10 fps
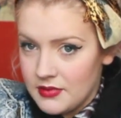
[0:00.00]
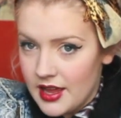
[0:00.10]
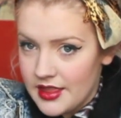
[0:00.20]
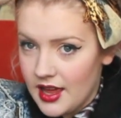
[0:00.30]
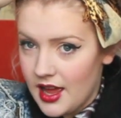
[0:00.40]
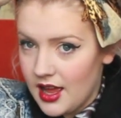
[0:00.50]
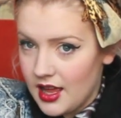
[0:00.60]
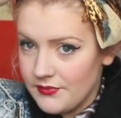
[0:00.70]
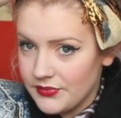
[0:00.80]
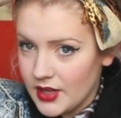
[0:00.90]
Apply
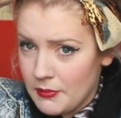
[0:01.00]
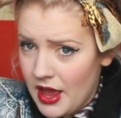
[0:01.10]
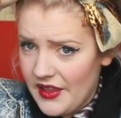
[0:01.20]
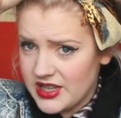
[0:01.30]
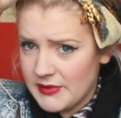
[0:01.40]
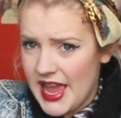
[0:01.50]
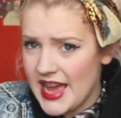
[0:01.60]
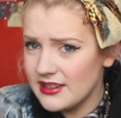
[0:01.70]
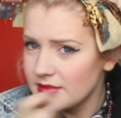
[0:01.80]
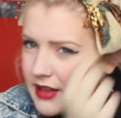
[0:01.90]
that to my
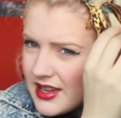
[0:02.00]
head,